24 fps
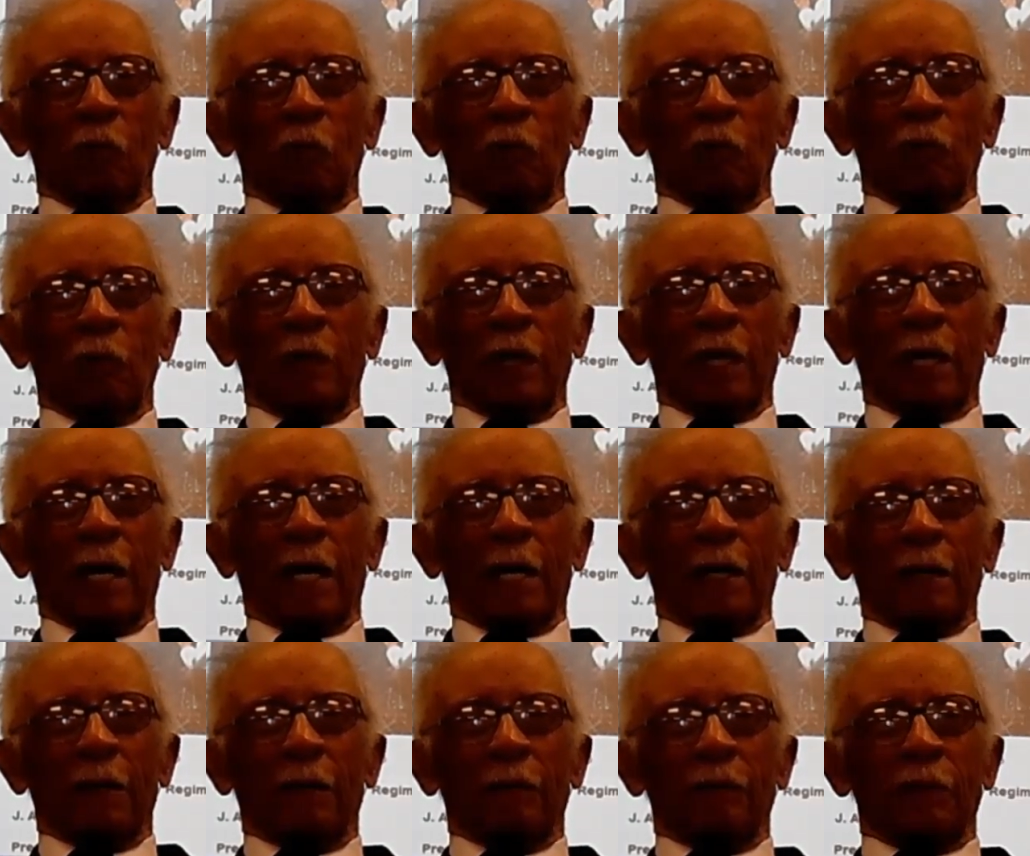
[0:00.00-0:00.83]
Well, when we
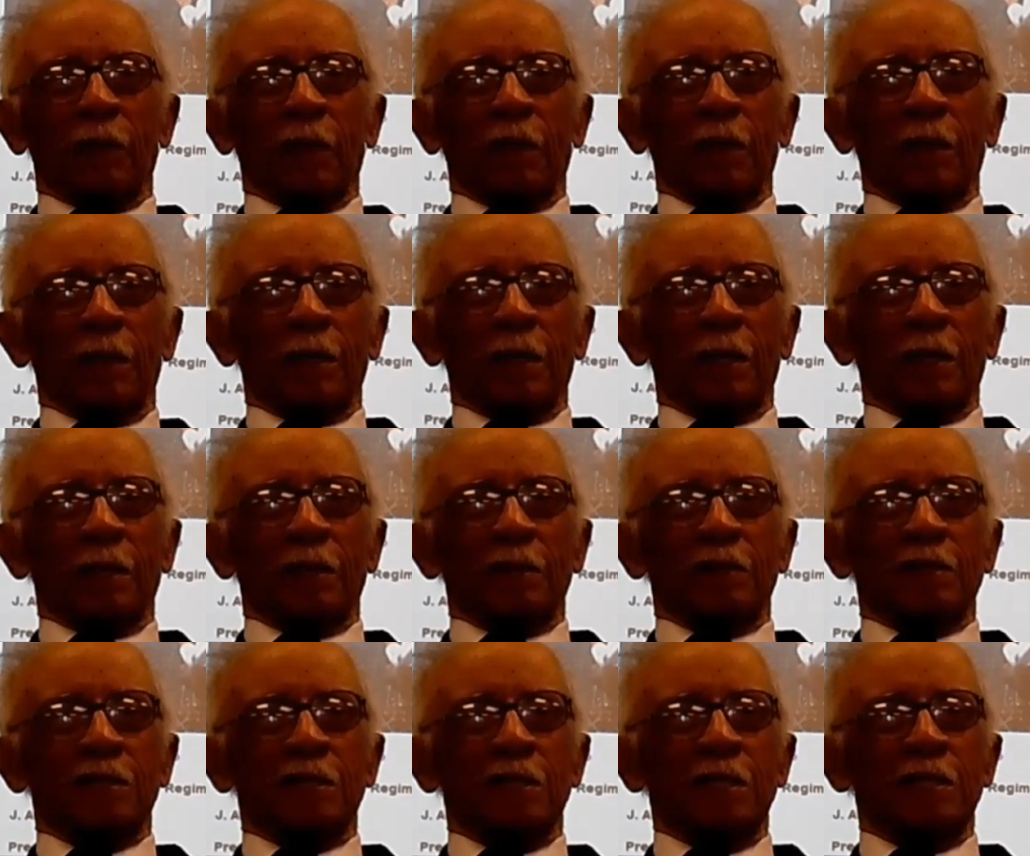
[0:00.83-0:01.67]
got up there,
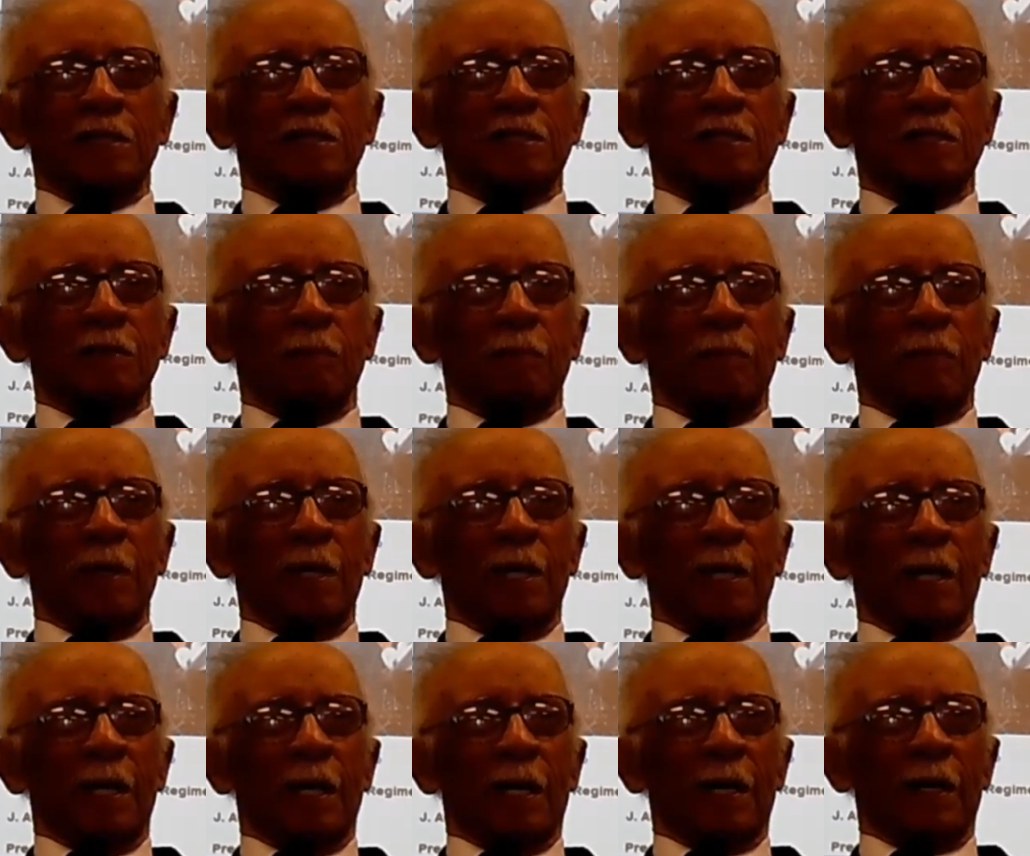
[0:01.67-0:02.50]
it ceased to
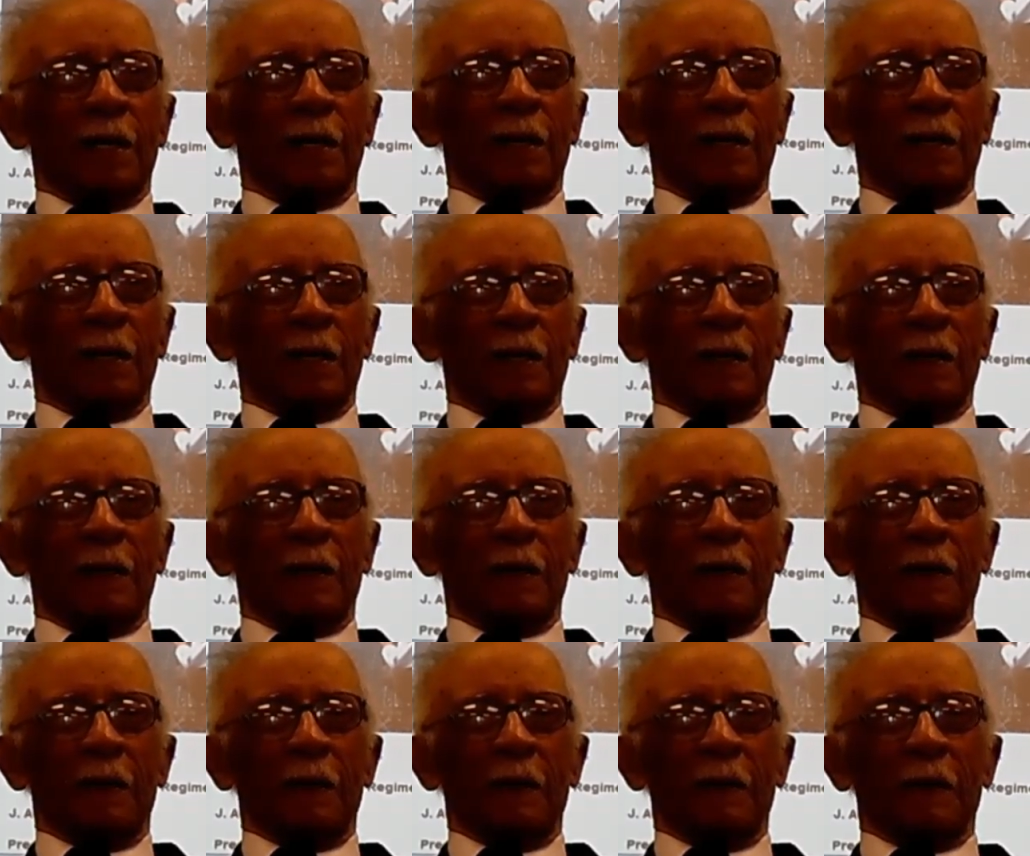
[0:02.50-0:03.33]
be
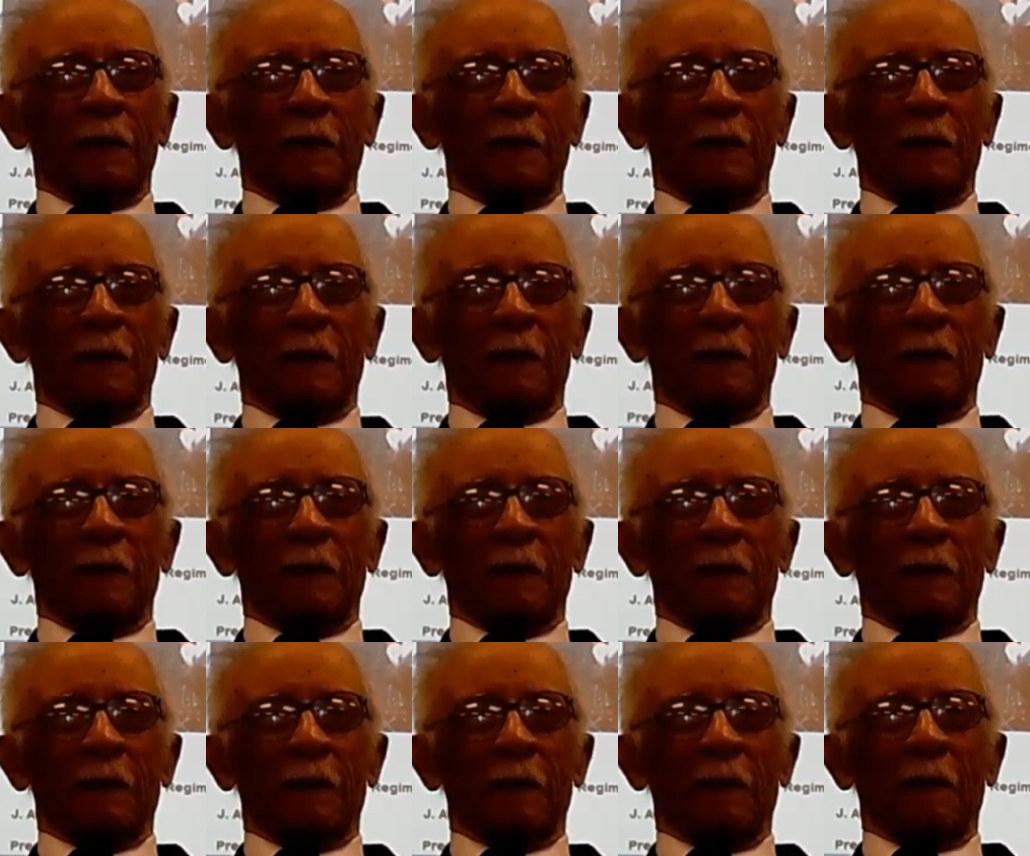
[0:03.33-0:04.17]
a
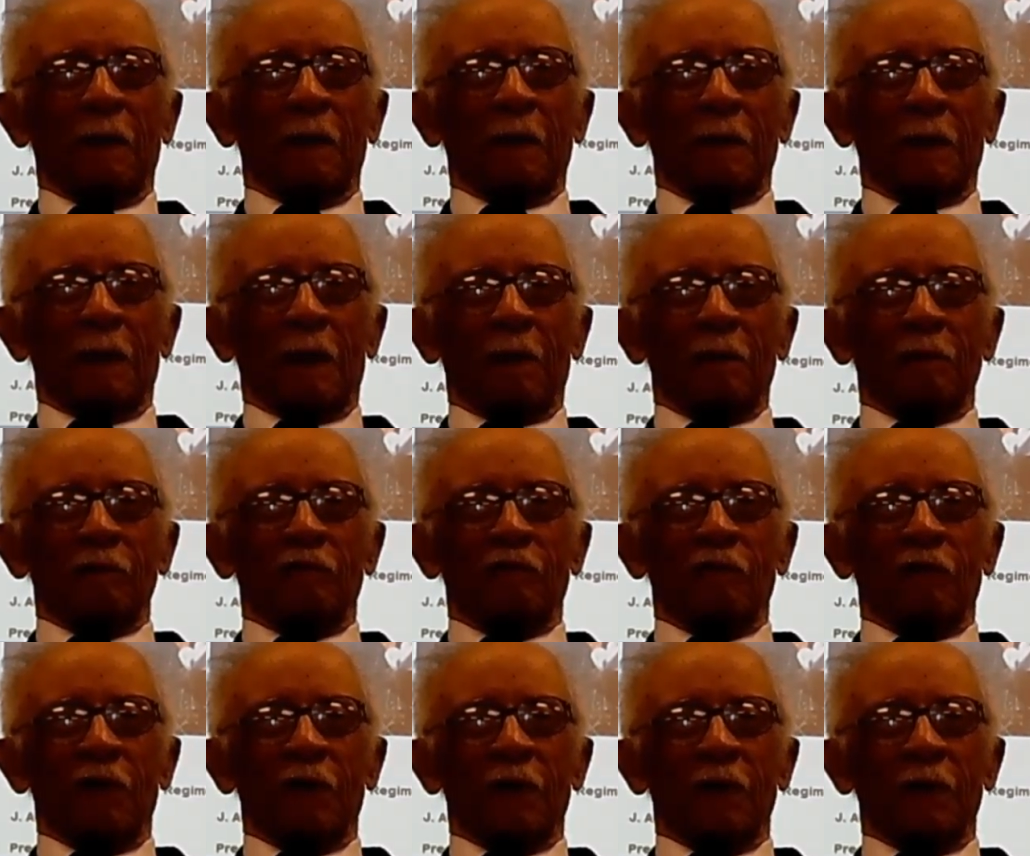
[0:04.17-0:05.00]
guard
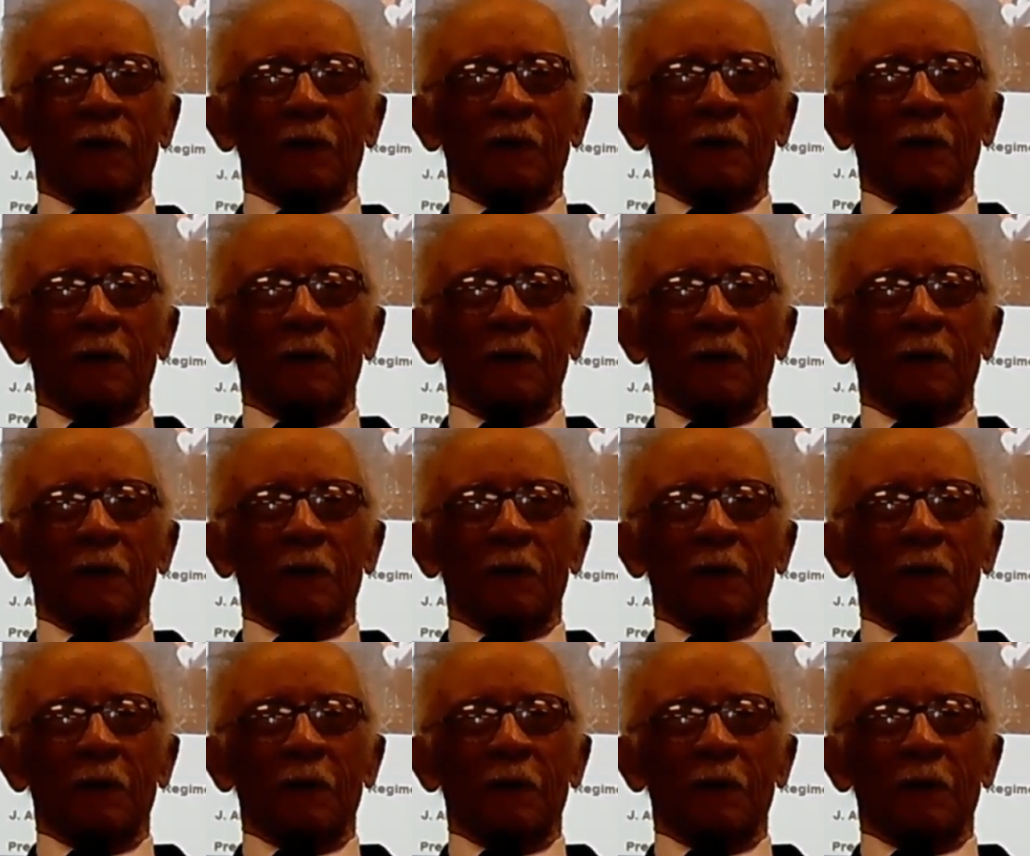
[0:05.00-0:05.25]
outfit.